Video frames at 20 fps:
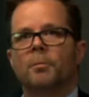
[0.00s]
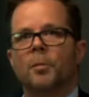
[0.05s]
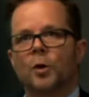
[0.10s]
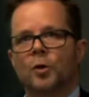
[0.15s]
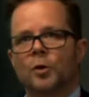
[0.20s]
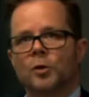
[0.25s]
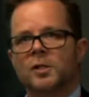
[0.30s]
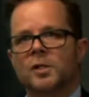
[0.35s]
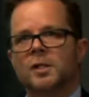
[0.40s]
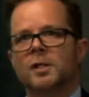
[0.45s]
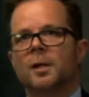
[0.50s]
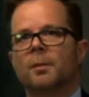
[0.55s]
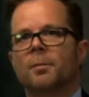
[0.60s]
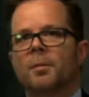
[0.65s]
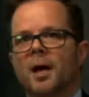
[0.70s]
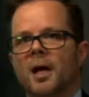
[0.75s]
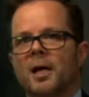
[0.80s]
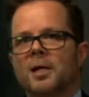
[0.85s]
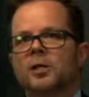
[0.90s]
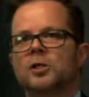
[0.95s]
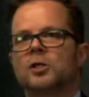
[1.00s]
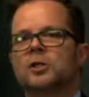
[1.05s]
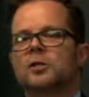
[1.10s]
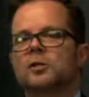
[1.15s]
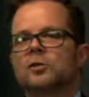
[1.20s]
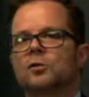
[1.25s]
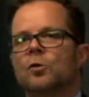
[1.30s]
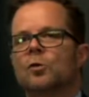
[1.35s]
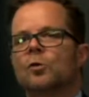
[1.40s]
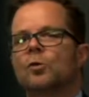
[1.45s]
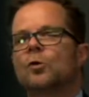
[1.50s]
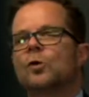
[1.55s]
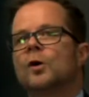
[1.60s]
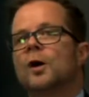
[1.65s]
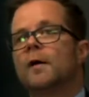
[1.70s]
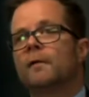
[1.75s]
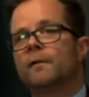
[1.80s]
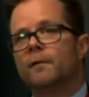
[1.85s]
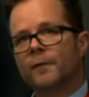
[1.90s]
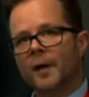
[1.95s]
person, a patient, or
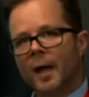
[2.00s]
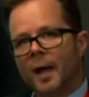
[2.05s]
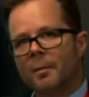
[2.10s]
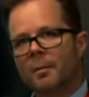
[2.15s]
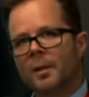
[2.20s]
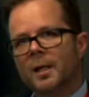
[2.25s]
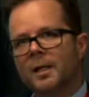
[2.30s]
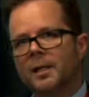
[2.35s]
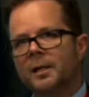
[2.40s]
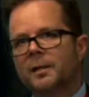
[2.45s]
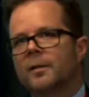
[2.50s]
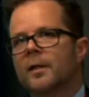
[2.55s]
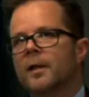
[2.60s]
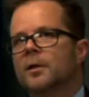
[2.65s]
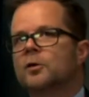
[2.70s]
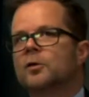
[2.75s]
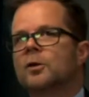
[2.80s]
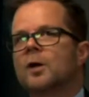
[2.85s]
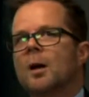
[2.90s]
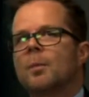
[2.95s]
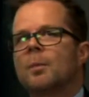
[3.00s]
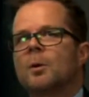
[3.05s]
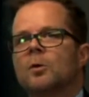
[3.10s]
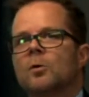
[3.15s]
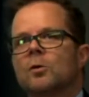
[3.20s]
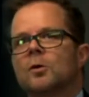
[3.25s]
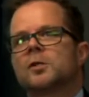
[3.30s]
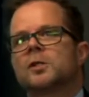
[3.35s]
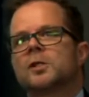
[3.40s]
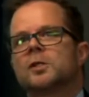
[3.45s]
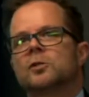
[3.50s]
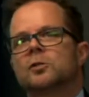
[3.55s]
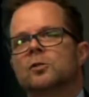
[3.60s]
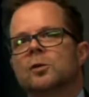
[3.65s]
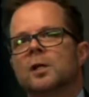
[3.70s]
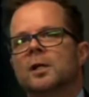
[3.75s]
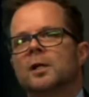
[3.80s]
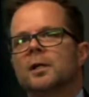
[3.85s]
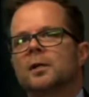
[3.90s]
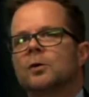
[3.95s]
a family that you come across in your
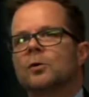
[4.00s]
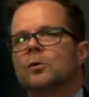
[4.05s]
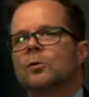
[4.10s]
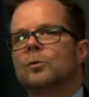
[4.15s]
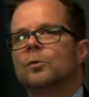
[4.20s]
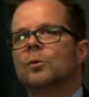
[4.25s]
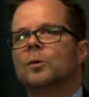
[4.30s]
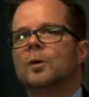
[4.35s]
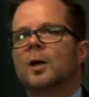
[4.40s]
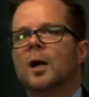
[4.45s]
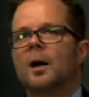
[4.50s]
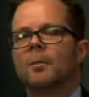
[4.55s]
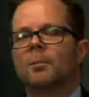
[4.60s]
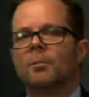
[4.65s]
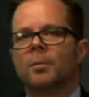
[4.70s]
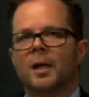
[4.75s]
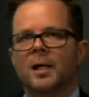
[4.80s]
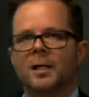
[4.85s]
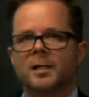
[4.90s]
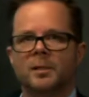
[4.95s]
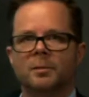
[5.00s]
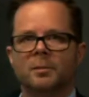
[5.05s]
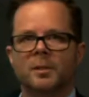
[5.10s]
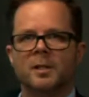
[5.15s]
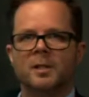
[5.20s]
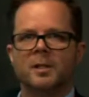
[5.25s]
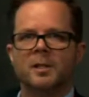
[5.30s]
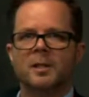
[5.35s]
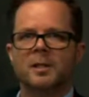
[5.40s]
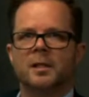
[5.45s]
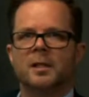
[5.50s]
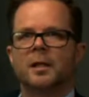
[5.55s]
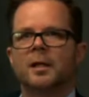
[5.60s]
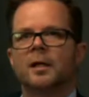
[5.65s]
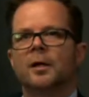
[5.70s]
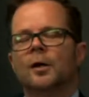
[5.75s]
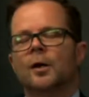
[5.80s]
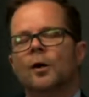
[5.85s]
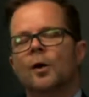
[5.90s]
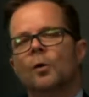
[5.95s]
clinical placements
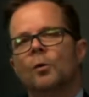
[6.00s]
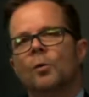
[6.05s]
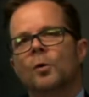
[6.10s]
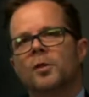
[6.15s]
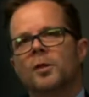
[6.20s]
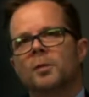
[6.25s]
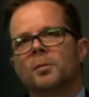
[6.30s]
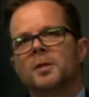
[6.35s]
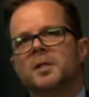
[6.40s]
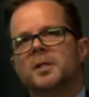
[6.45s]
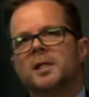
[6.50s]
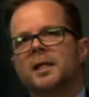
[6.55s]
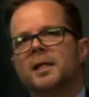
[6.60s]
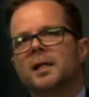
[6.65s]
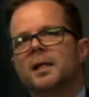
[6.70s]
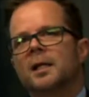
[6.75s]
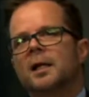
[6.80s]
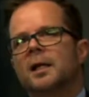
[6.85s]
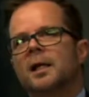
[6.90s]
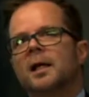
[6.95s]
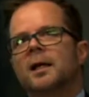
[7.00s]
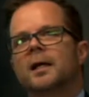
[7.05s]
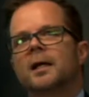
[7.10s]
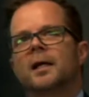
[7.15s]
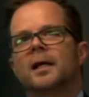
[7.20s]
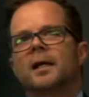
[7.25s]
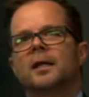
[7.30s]
with a particularly